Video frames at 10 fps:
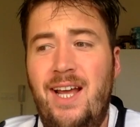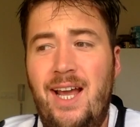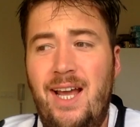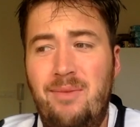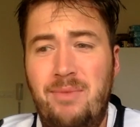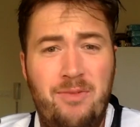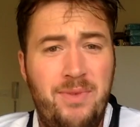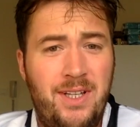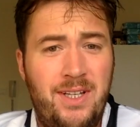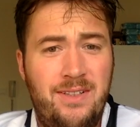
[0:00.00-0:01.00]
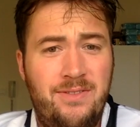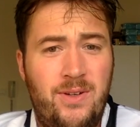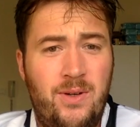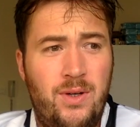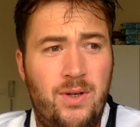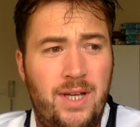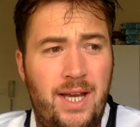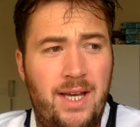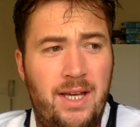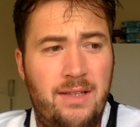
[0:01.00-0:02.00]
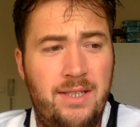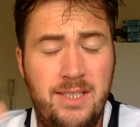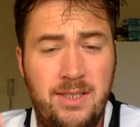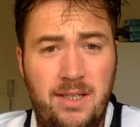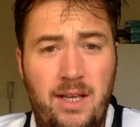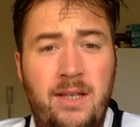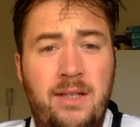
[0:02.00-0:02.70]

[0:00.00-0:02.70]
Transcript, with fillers: Um, I've been learning for, uh, this is